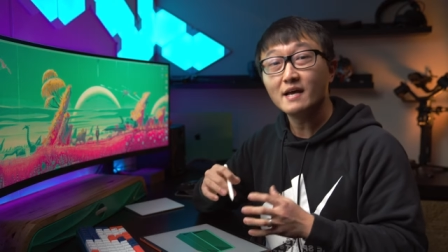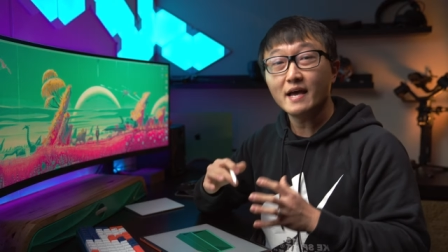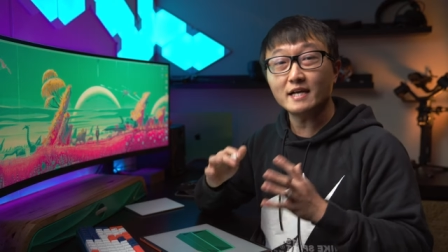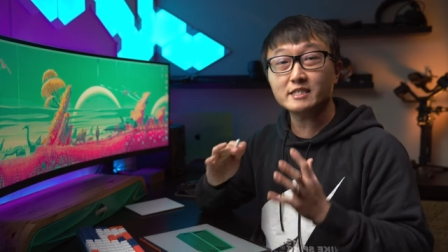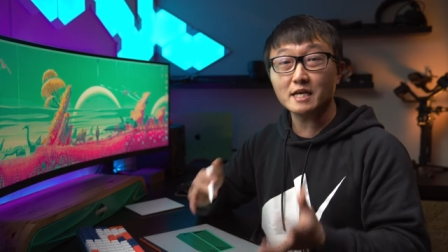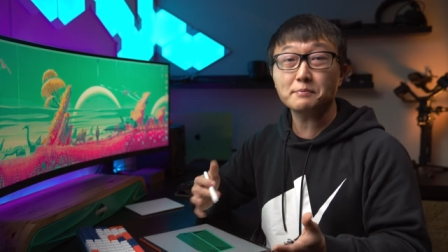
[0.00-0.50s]

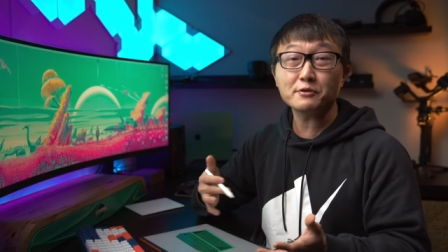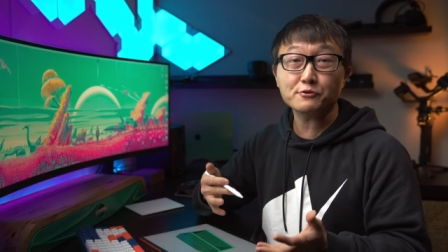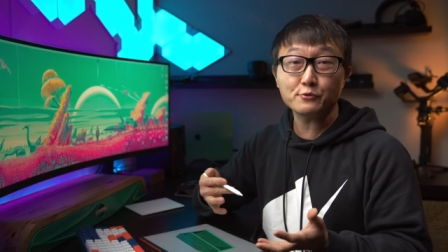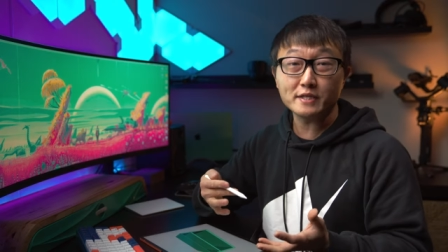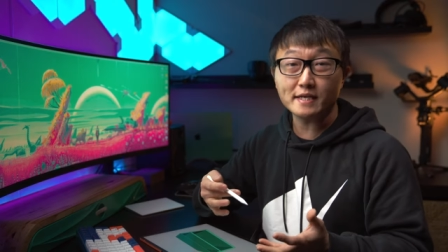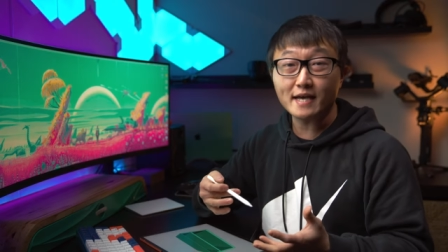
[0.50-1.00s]
And
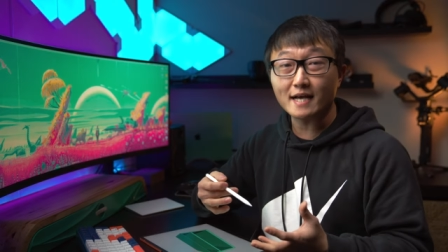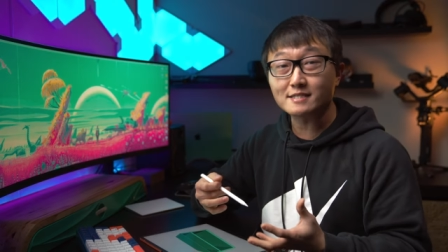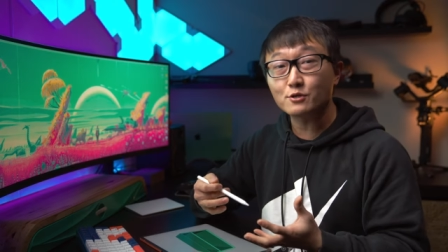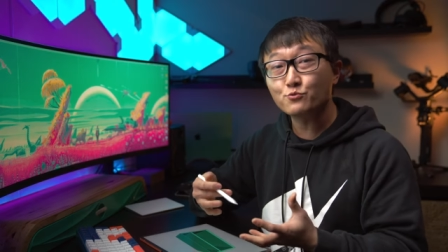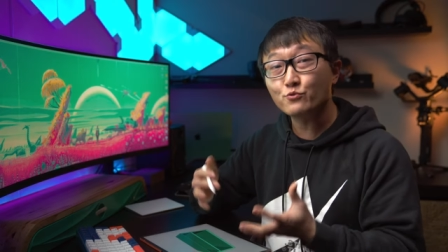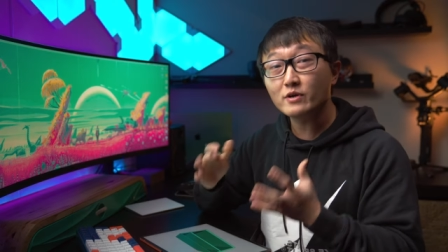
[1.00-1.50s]
Shapr3D has
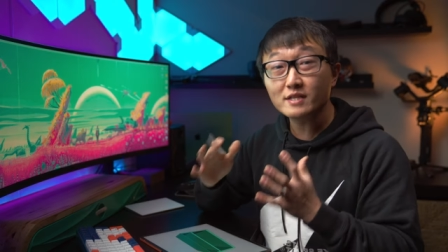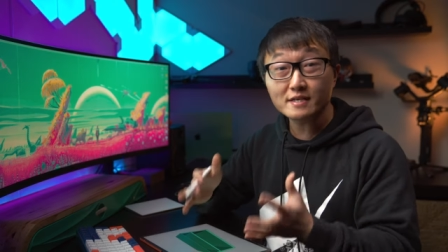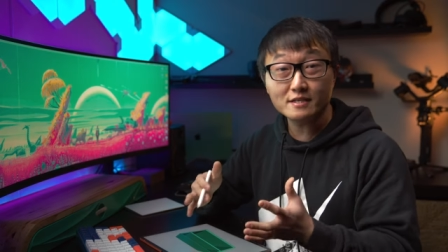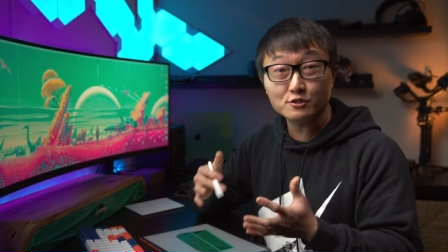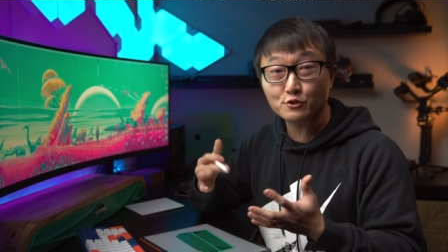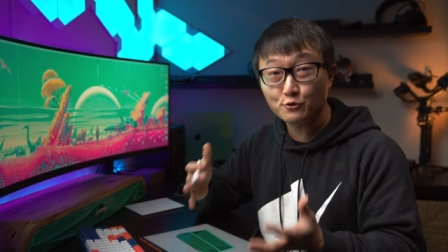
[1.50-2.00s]
a really
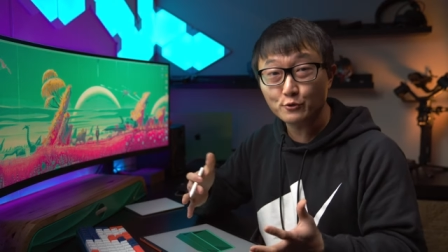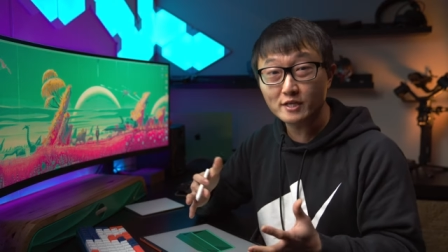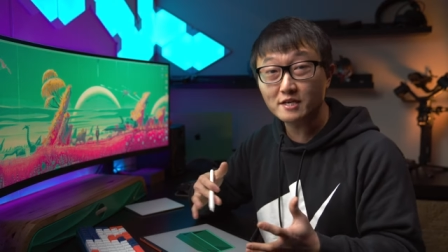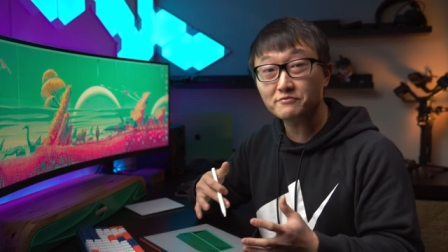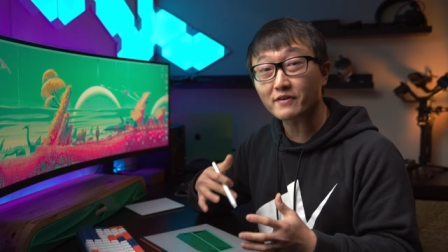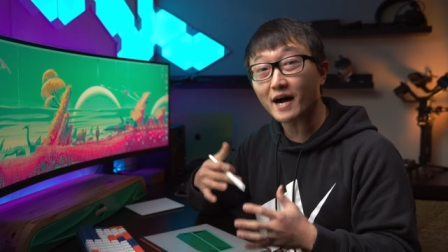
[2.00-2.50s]
intuitive